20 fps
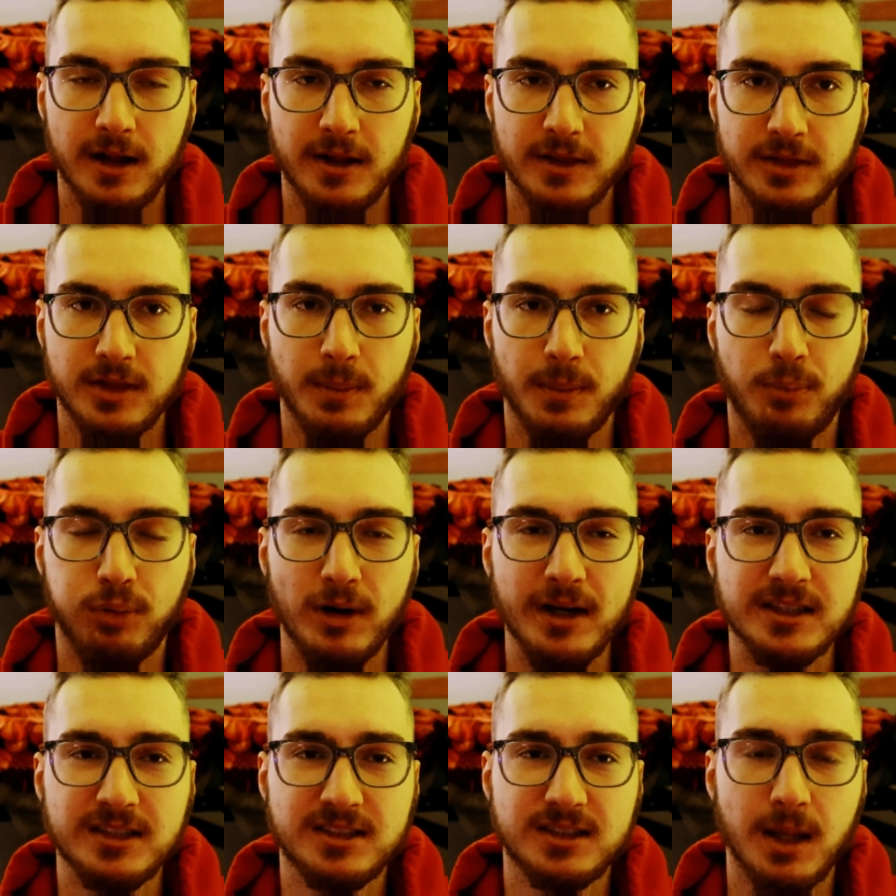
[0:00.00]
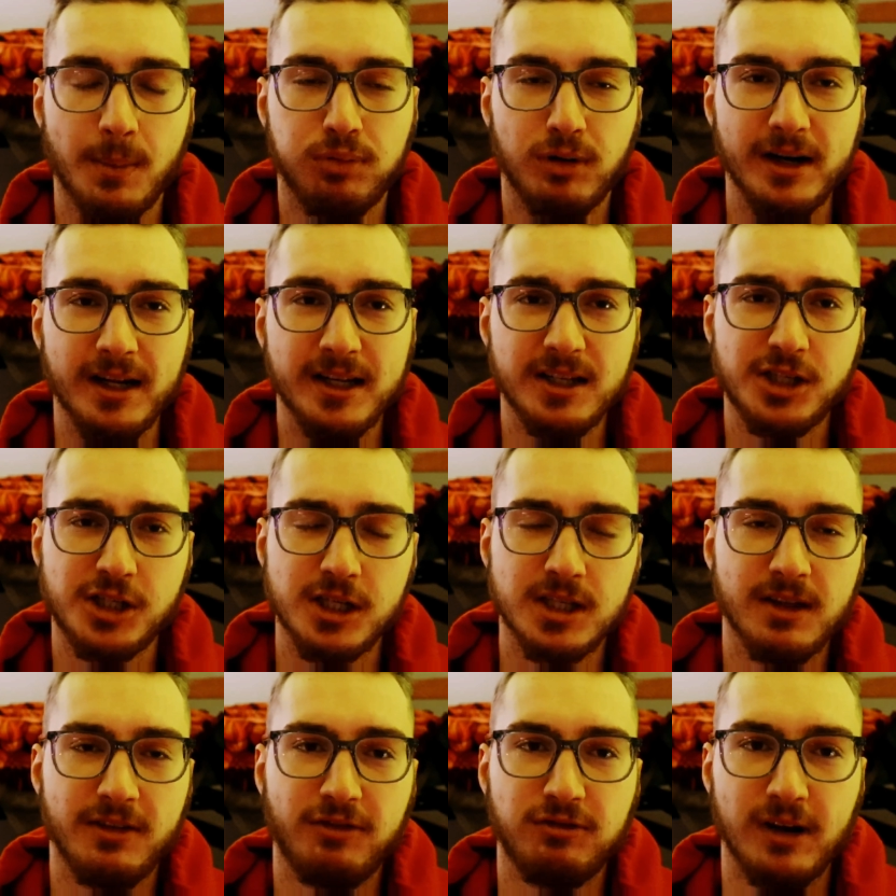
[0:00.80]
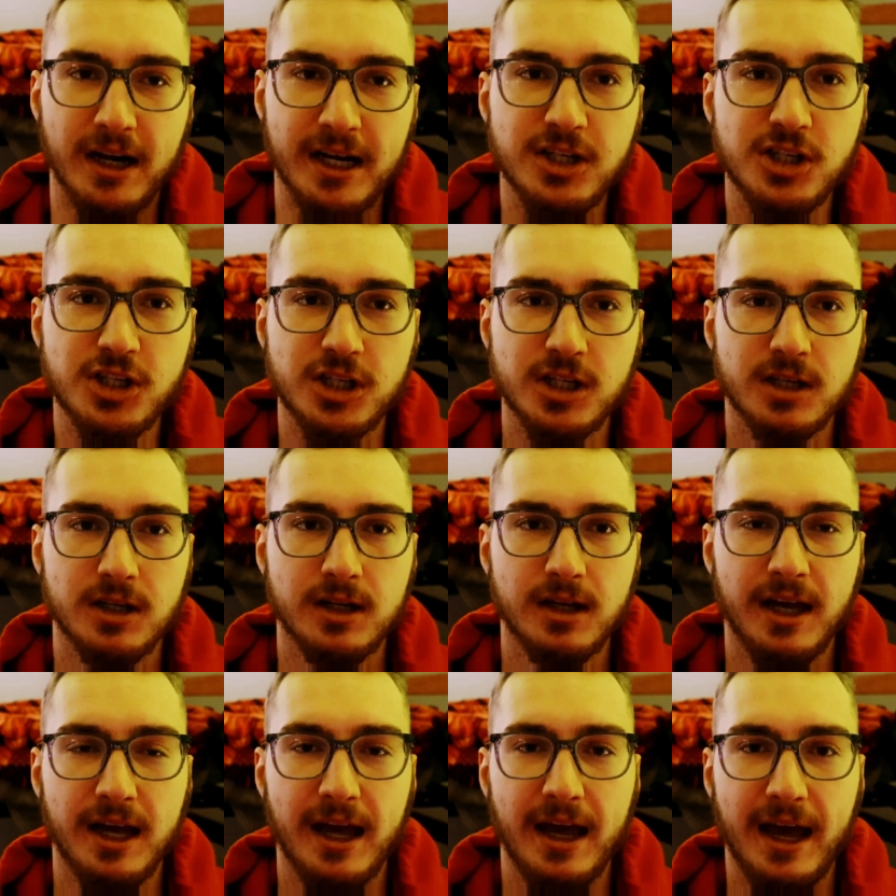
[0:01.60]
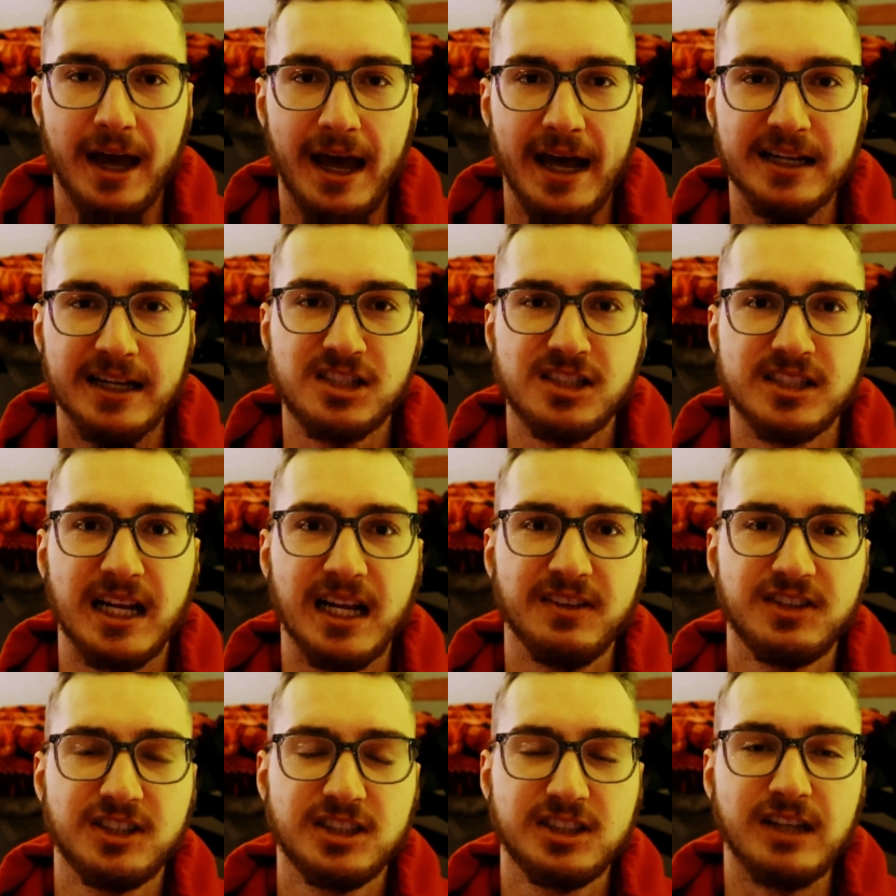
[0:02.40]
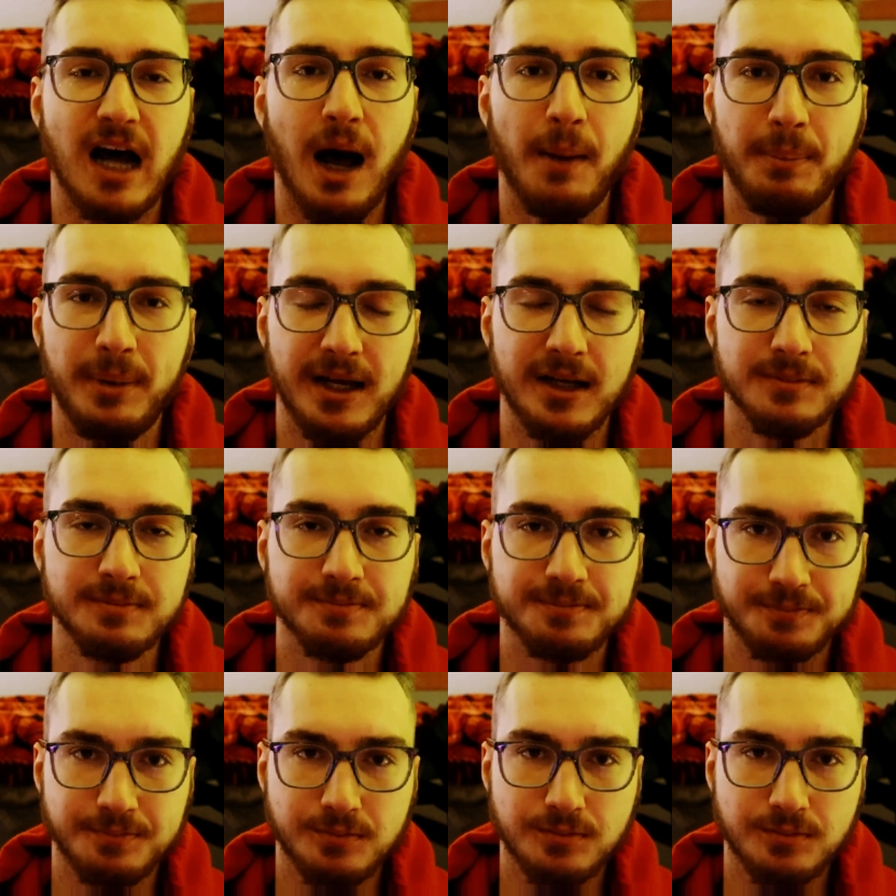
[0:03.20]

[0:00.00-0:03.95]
The British and the French, instead of stopping